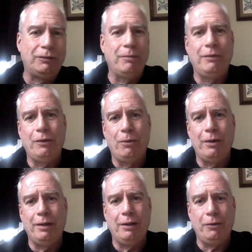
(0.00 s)
from
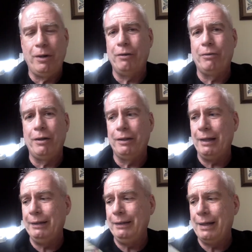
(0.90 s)
Thor. Uh, Thor had a run in the
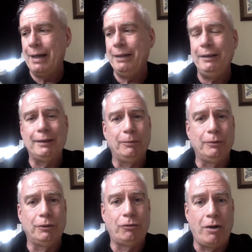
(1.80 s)
1990s that
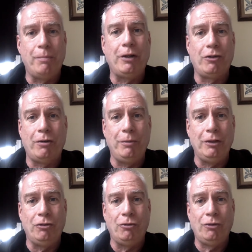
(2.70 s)
was drawn by John
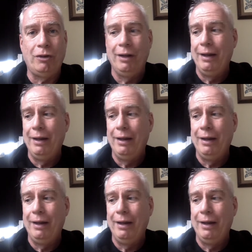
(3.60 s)
Romita Jr.